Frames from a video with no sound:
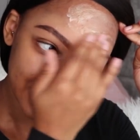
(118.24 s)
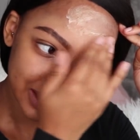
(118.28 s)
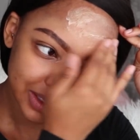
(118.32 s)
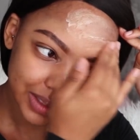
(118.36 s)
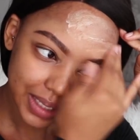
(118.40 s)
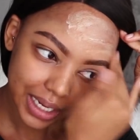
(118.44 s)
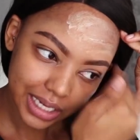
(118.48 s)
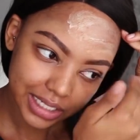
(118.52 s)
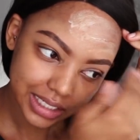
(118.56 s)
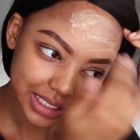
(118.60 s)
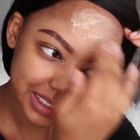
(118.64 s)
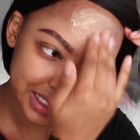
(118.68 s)

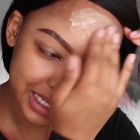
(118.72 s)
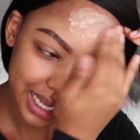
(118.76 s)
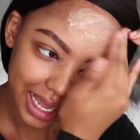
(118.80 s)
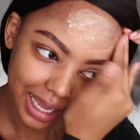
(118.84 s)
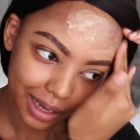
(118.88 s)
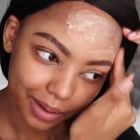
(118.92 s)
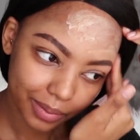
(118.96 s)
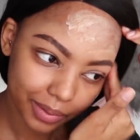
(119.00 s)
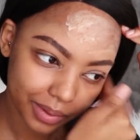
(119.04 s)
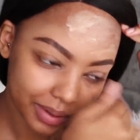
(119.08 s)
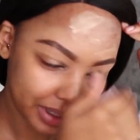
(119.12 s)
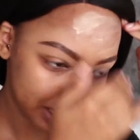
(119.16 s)
so I just
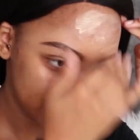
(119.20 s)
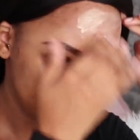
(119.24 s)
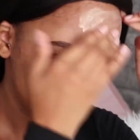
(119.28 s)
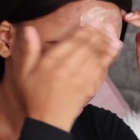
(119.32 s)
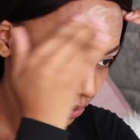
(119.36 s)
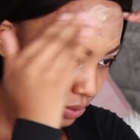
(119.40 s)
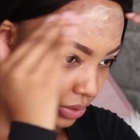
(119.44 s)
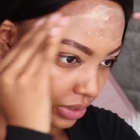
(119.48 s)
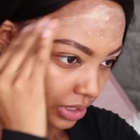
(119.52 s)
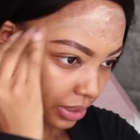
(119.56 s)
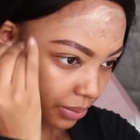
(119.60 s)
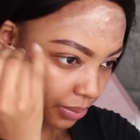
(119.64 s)
like
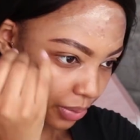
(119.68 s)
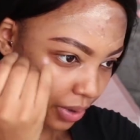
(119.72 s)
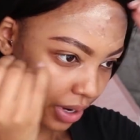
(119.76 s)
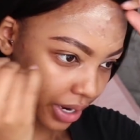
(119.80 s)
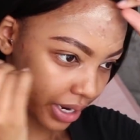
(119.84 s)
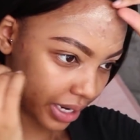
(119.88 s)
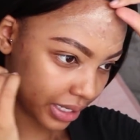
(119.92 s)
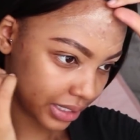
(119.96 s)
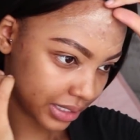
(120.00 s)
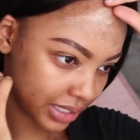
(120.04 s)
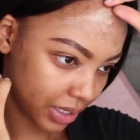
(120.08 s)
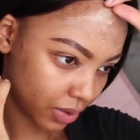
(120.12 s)
using
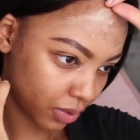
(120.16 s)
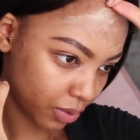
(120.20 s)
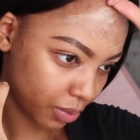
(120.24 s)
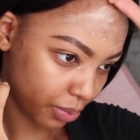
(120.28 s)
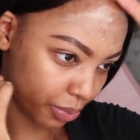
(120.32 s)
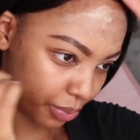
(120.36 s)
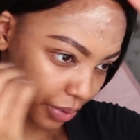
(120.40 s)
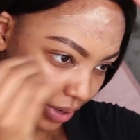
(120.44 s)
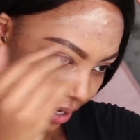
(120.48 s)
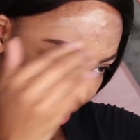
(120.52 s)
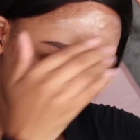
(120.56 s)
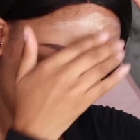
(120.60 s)
products that will
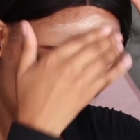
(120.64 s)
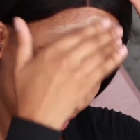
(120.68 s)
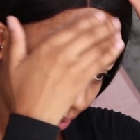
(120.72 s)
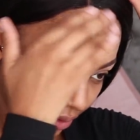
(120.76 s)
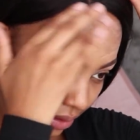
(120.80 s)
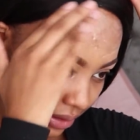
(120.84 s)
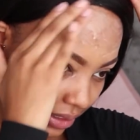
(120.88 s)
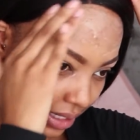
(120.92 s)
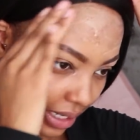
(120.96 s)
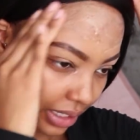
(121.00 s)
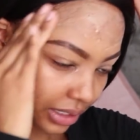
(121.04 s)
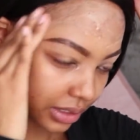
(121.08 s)
bring
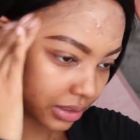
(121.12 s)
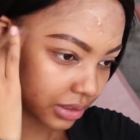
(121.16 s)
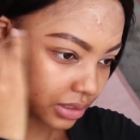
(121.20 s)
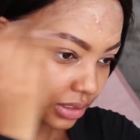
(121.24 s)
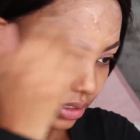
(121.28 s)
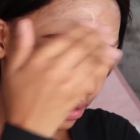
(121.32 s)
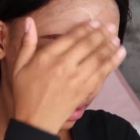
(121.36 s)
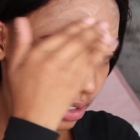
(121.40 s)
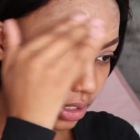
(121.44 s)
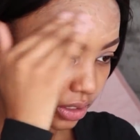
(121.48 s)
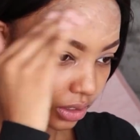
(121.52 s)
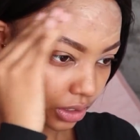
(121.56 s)
out
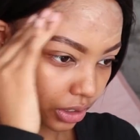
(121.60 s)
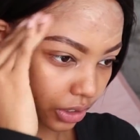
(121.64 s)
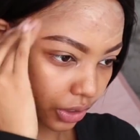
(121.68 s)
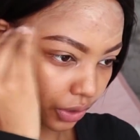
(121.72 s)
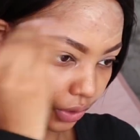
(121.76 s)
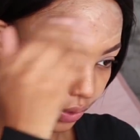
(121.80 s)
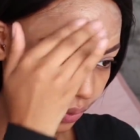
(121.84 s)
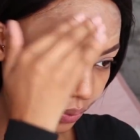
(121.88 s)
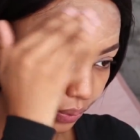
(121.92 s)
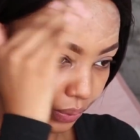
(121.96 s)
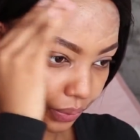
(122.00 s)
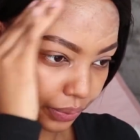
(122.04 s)
that
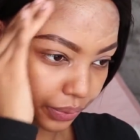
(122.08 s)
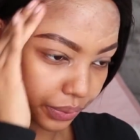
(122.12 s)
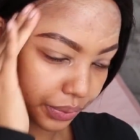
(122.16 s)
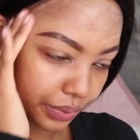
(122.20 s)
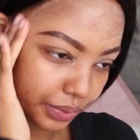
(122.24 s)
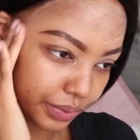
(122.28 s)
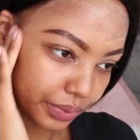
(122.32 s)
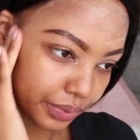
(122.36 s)
glow.